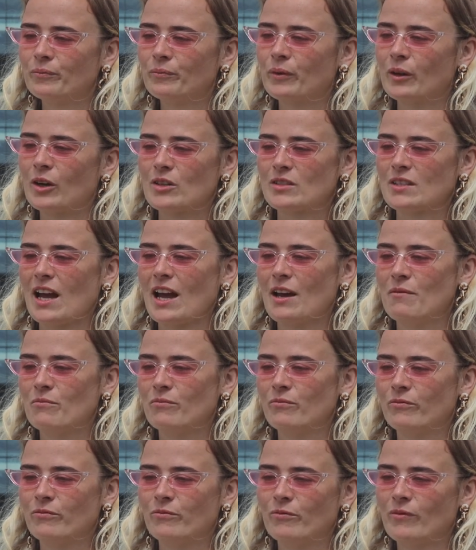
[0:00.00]
Because
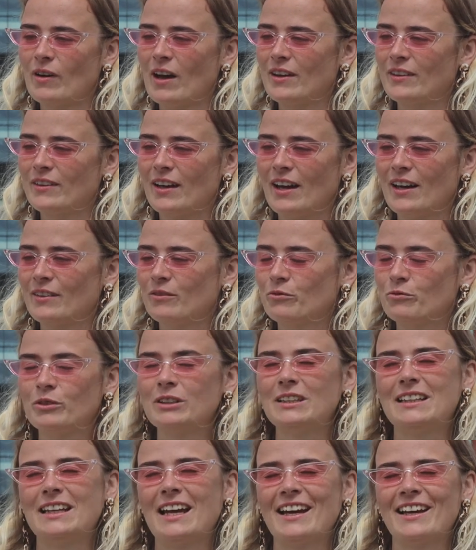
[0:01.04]
I
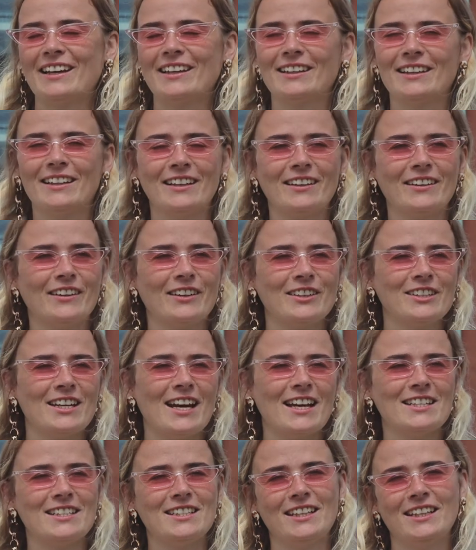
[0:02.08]
really like the
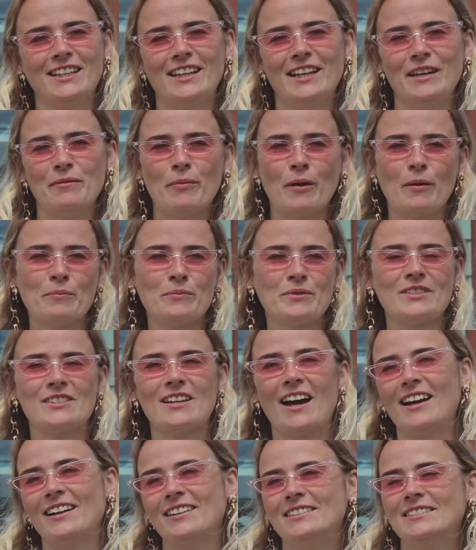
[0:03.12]
90s hip-hop
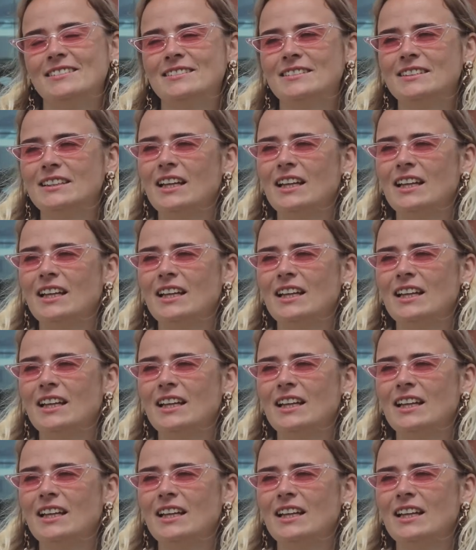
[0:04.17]
style,